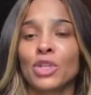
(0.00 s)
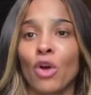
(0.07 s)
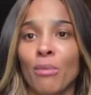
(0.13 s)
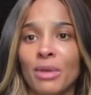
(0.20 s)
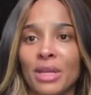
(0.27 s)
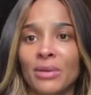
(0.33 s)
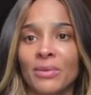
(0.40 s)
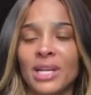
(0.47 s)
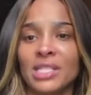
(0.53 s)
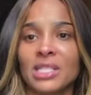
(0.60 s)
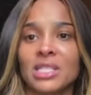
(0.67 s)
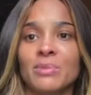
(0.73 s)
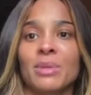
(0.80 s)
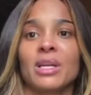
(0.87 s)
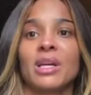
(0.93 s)
Everyone
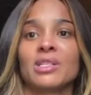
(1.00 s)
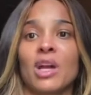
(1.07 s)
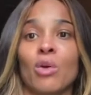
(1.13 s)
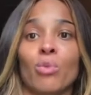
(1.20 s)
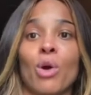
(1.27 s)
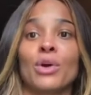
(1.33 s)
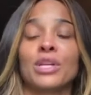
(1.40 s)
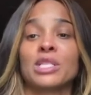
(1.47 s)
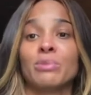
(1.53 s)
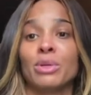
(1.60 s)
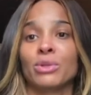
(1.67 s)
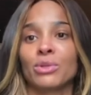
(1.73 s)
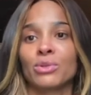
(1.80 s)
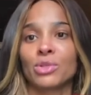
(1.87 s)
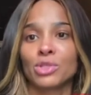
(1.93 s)
that is
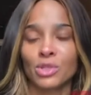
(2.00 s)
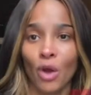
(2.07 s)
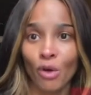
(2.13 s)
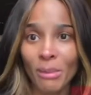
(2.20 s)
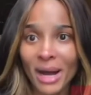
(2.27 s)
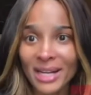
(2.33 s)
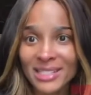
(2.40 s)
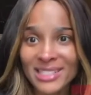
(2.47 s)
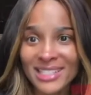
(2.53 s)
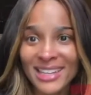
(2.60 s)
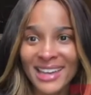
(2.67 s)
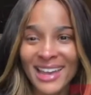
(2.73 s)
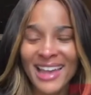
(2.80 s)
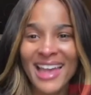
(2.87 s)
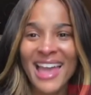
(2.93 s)
found shall be
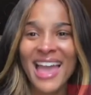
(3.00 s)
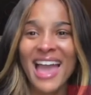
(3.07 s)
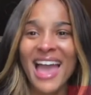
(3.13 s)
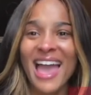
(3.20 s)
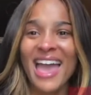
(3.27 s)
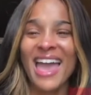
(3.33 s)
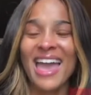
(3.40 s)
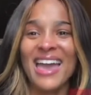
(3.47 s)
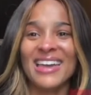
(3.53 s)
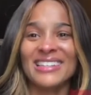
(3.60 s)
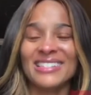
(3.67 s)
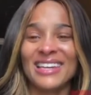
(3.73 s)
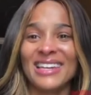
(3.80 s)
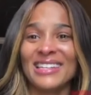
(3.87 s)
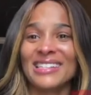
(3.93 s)
thrust through, and
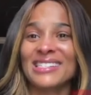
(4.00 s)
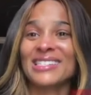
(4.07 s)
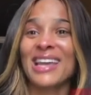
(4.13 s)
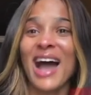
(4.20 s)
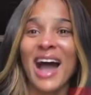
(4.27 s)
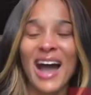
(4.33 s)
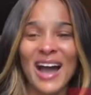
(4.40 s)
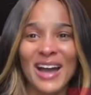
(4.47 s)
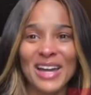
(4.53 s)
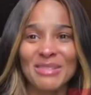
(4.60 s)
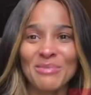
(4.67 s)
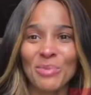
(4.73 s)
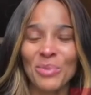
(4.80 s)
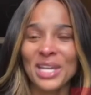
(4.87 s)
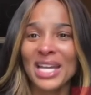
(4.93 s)
everyone that is joined
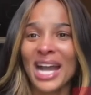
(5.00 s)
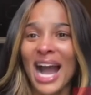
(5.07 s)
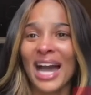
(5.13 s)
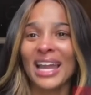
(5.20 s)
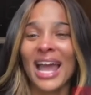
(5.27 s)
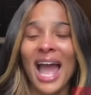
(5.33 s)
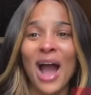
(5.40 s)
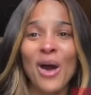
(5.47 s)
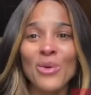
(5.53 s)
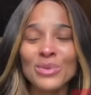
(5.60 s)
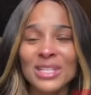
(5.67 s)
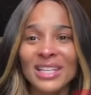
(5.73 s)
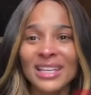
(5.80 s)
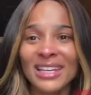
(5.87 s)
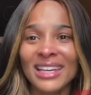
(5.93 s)
unto them shall fall
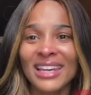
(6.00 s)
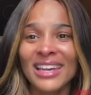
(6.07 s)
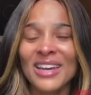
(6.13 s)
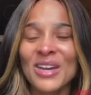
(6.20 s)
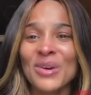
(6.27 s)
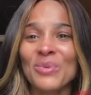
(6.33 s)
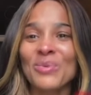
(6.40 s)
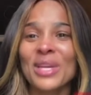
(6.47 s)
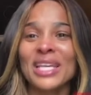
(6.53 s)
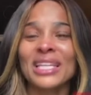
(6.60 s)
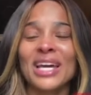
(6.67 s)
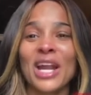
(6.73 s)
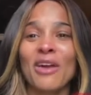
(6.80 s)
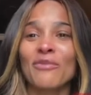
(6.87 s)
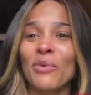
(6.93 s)
by the sword. And you niggas
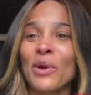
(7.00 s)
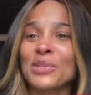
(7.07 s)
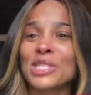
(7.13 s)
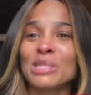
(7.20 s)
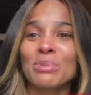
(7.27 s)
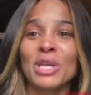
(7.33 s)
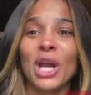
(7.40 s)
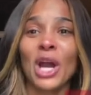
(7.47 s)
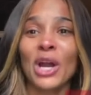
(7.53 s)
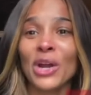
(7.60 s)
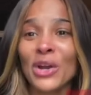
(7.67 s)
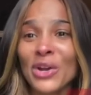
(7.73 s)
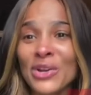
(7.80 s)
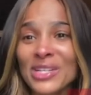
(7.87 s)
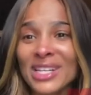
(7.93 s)
joining yourself unto
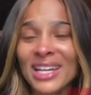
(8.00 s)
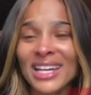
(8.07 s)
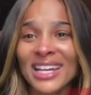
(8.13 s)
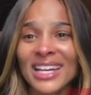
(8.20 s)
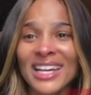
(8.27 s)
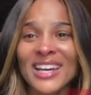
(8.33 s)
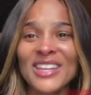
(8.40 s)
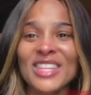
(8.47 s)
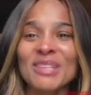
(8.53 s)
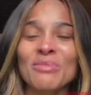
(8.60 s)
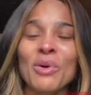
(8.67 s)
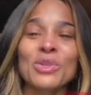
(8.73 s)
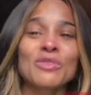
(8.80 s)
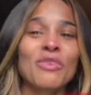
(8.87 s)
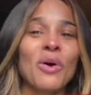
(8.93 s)
America. So guess
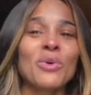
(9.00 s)
what?